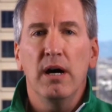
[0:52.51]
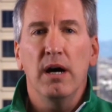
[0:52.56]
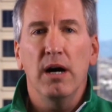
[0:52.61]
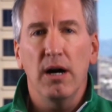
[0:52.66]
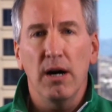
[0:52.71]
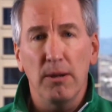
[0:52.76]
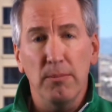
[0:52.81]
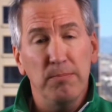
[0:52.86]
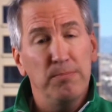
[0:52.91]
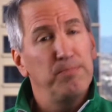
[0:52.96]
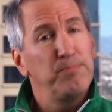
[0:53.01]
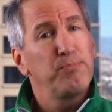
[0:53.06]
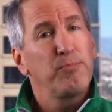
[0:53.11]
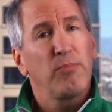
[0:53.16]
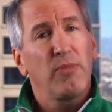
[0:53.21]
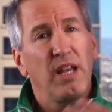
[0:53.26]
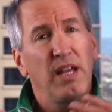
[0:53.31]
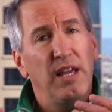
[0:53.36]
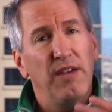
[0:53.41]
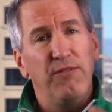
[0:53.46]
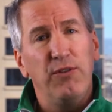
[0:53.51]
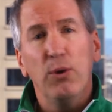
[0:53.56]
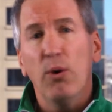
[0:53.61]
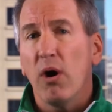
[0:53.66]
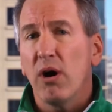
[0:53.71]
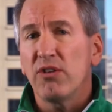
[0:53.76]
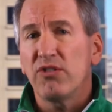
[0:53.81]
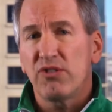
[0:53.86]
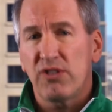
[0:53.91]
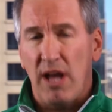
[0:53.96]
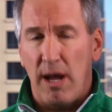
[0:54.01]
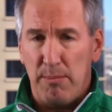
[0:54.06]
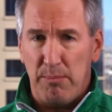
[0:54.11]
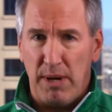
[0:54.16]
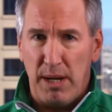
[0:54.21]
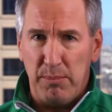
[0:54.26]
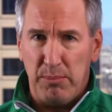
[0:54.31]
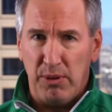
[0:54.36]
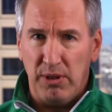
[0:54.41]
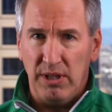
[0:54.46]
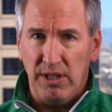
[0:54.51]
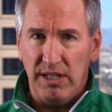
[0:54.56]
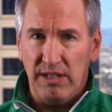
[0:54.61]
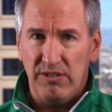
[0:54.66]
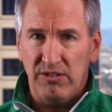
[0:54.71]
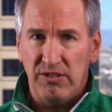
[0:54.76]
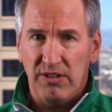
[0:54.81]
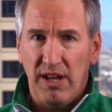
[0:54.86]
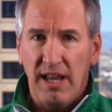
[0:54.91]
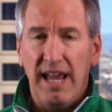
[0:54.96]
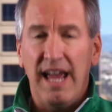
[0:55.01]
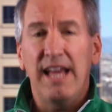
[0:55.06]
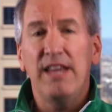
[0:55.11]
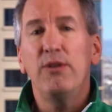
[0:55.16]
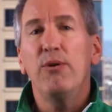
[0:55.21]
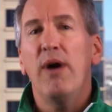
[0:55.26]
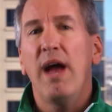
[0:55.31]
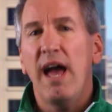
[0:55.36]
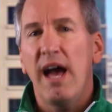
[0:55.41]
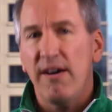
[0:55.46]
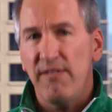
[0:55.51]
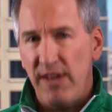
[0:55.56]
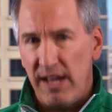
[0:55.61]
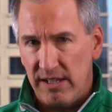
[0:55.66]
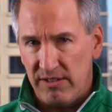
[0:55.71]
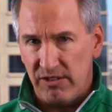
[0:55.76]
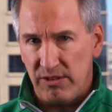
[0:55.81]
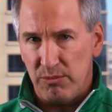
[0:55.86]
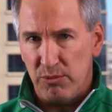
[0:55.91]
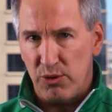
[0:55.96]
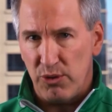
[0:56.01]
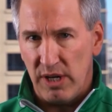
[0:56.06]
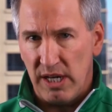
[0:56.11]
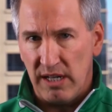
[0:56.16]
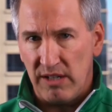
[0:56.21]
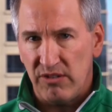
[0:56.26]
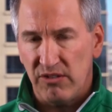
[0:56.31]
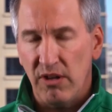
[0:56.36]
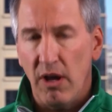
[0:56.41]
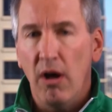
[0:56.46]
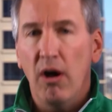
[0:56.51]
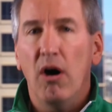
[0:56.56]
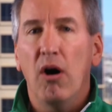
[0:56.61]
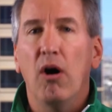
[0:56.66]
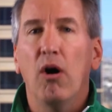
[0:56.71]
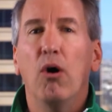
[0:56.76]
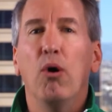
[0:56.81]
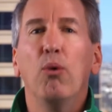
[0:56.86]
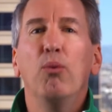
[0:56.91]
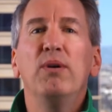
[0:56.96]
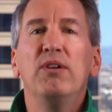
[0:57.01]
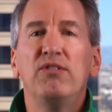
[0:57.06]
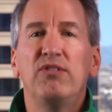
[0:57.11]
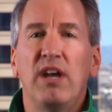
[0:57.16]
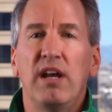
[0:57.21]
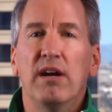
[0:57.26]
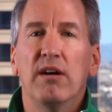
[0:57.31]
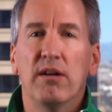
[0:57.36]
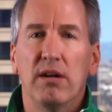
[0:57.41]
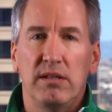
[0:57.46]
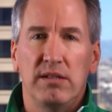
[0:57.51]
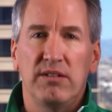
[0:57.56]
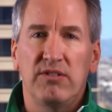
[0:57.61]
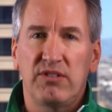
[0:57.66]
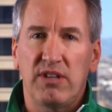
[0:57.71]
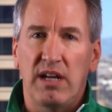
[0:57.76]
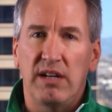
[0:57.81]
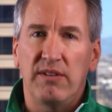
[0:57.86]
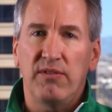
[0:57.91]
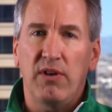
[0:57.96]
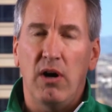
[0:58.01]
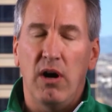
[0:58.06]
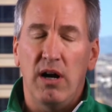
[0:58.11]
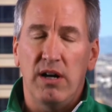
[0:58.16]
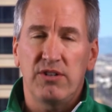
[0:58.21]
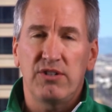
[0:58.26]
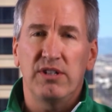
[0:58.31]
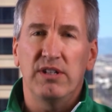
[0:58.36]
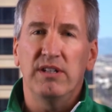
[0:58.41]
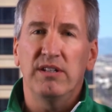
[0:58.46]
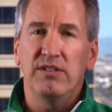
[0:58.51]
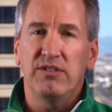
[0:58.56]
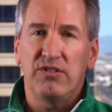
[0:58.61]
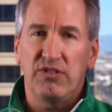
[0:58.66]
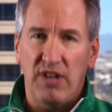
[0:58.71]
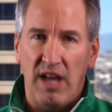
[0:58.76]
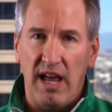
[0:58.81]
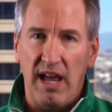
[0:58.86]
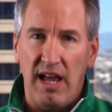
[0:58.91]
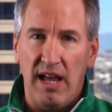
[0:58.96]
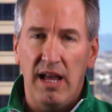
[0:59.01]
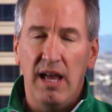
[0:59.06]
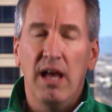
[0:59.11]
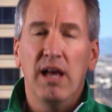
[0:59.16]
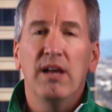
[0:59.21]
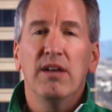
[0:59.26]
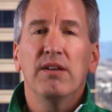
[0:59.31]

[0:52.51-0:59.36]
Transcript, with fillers: Um, if you are stopped by police and you have had some drinks, always err on the side of caution and say,